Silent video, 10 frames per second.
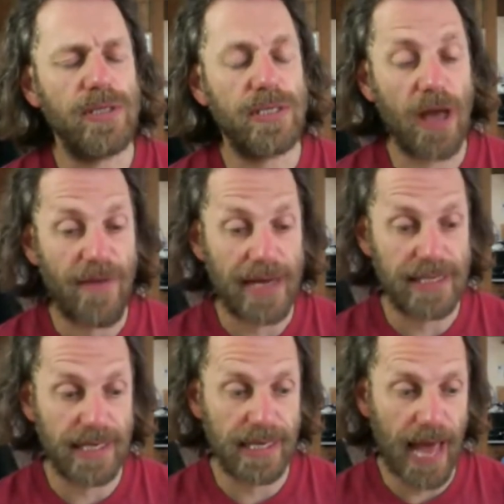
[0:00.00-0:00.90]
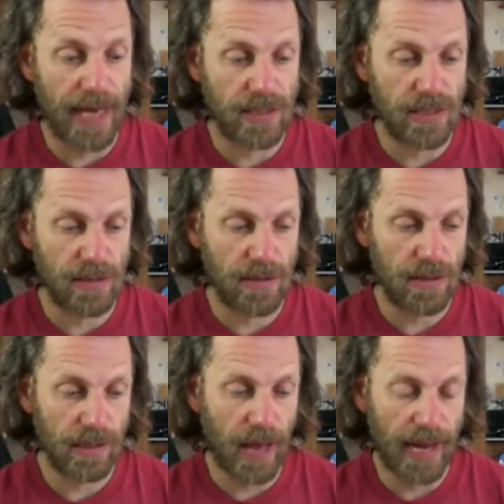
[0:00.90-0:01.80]
stuff has to get
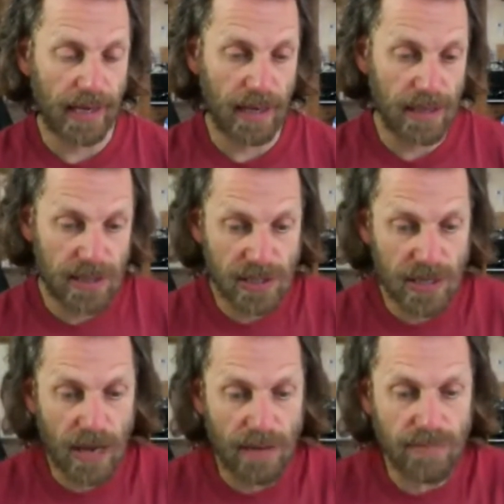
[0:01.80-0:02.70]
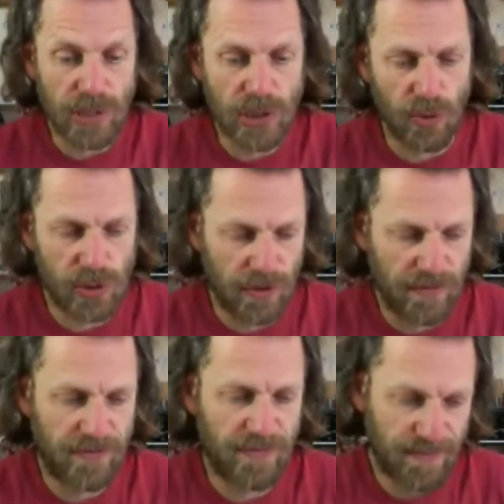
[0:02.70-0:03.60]
like some sort
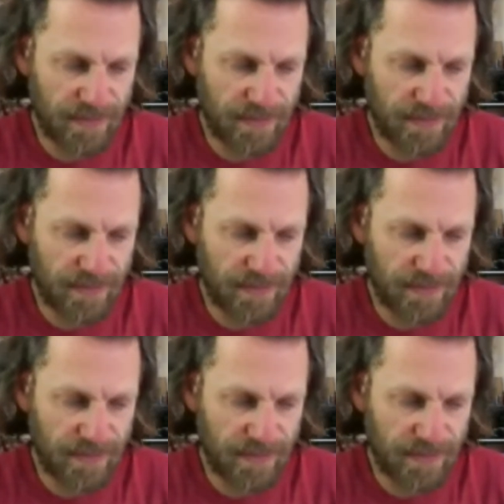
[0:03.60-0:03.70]
of